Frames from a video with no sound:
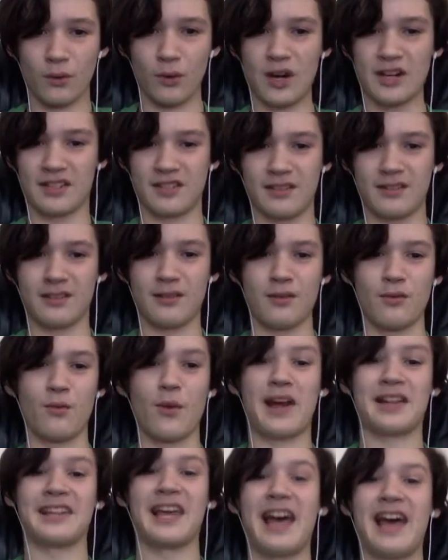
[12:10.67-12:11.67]
What?
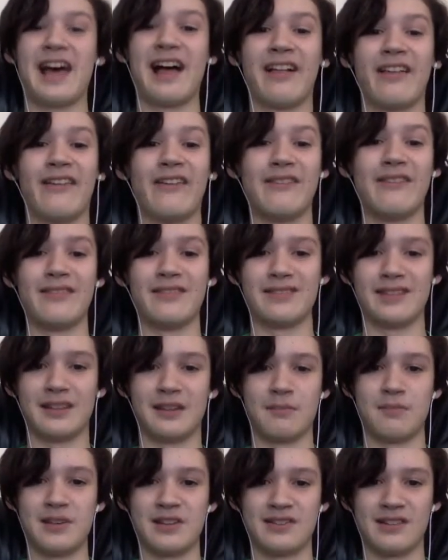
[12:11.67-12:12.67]
What the hell? said
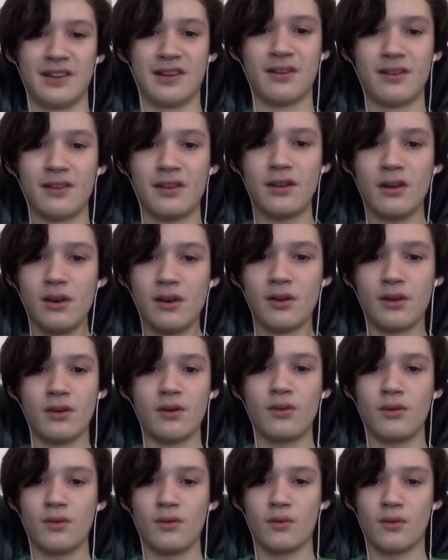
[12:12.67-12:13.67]
the pizza.
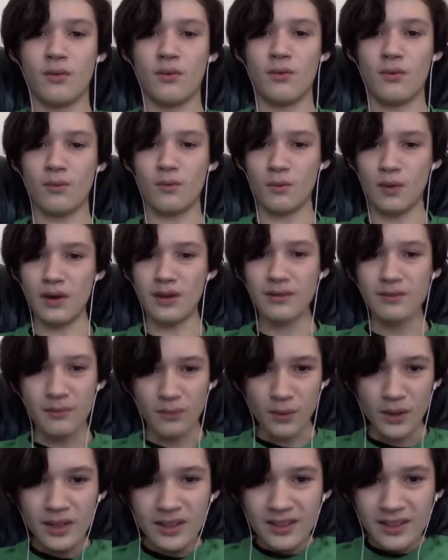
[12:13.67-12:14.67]
What?
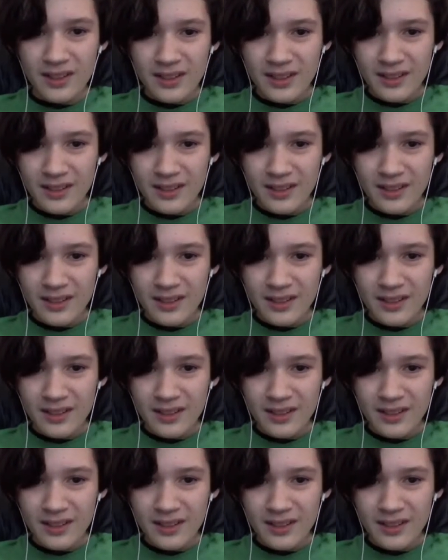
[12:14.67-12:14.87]
What?